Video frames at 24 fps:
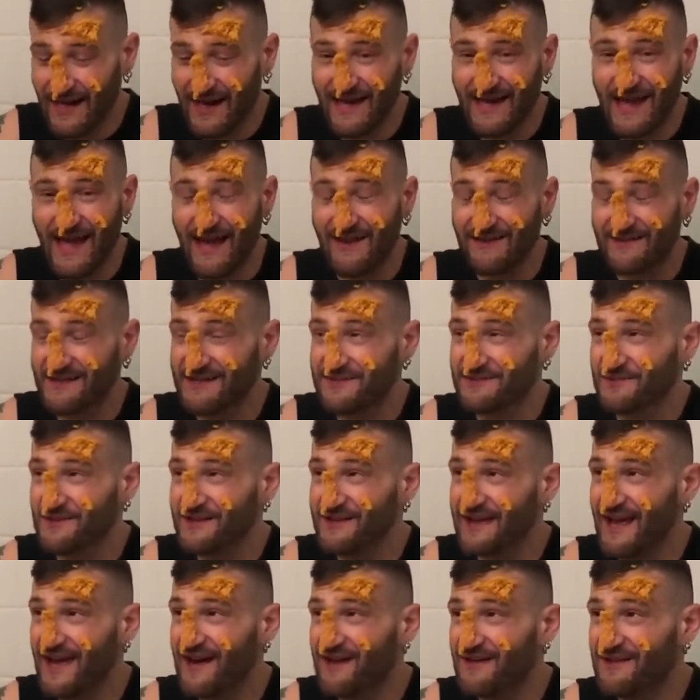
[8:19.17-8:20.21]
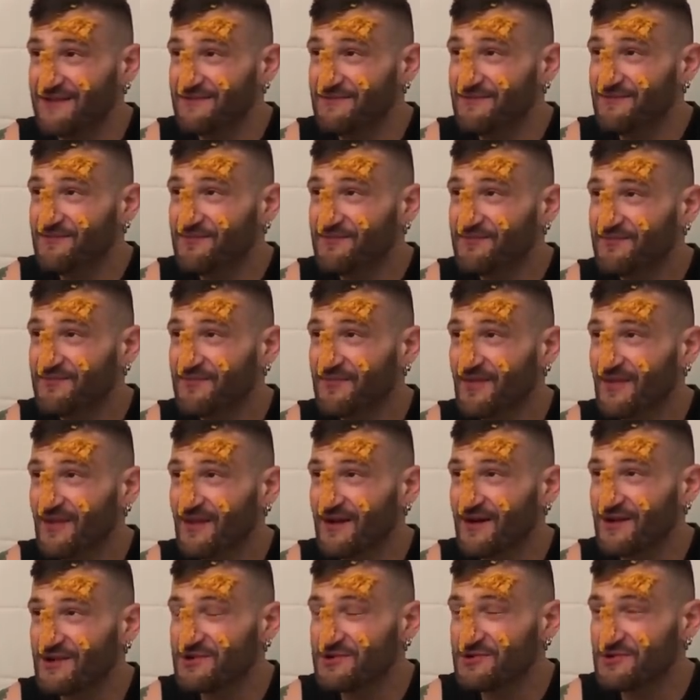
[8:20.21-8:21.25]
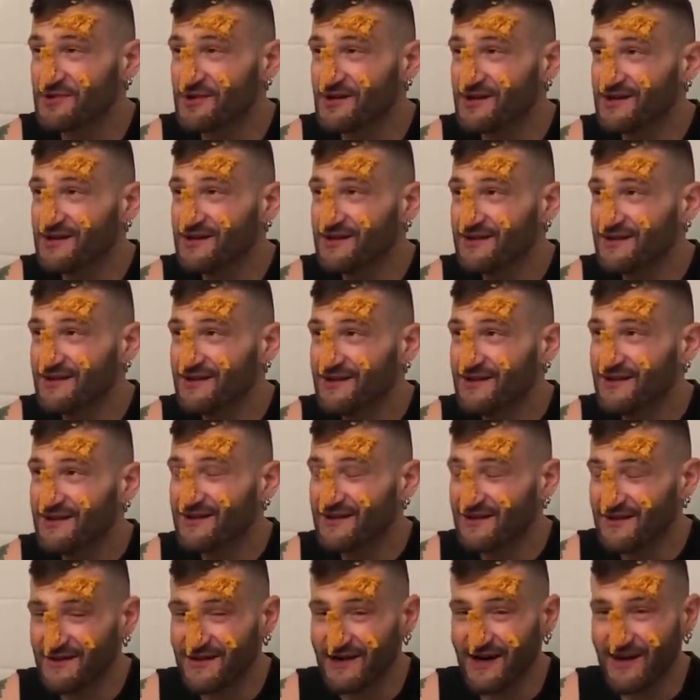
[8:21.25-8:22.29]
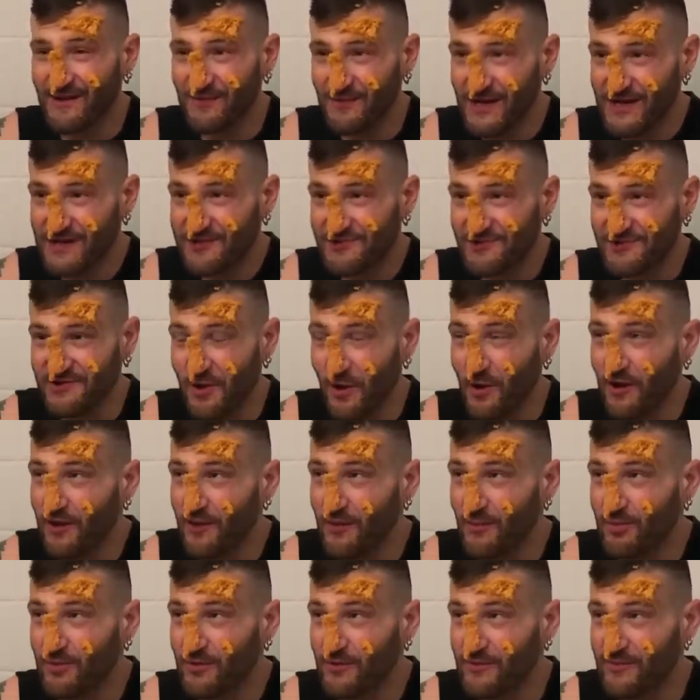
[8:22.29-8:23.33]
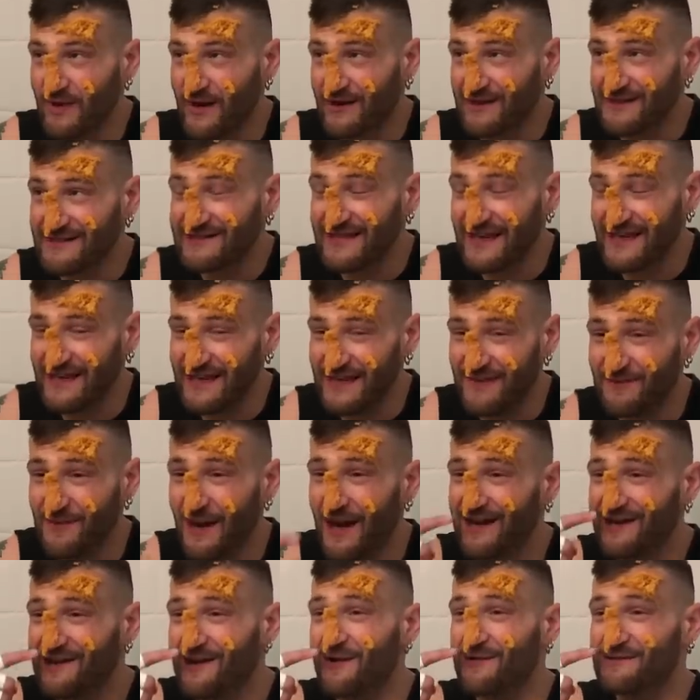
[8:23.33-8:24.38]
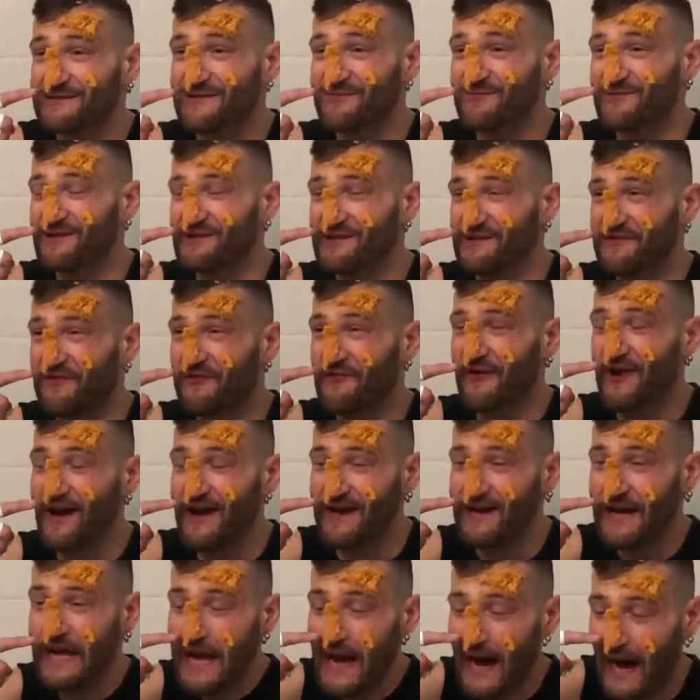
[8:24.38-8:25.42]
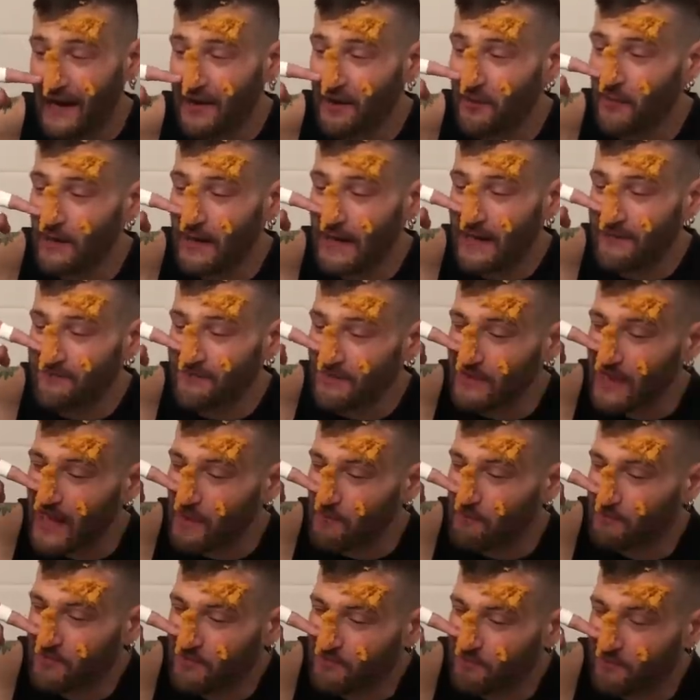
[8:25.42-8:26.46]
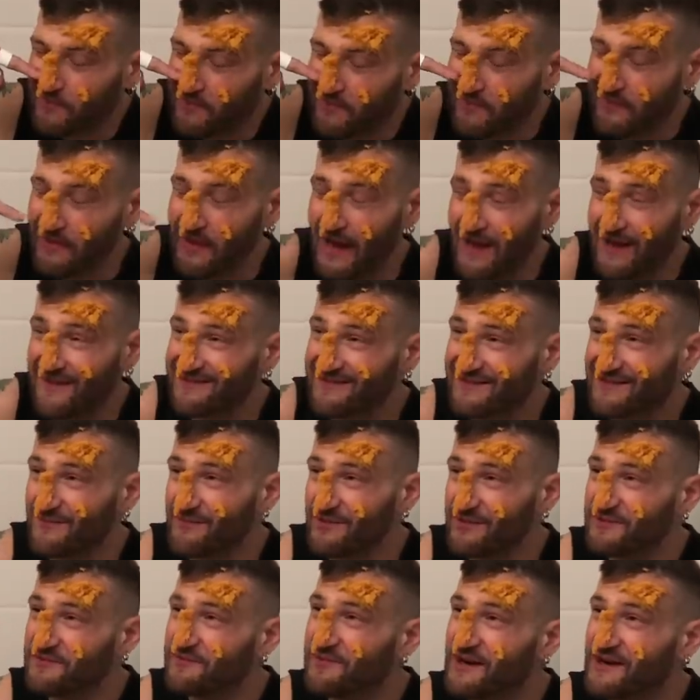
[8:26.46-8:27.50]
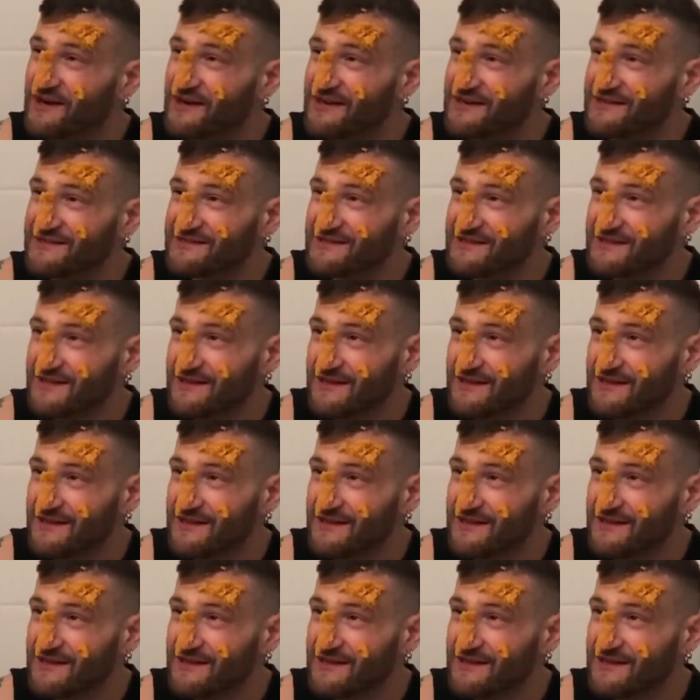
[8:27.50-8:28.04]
Can I count this one down? Yeah. Are you sure? Yeah. All right. Make sure none of the blueberries get in my nose. I'm really I mean, afraid. I'm, I do not want to have to like psh, psh, out some blueberries. I feel like that'd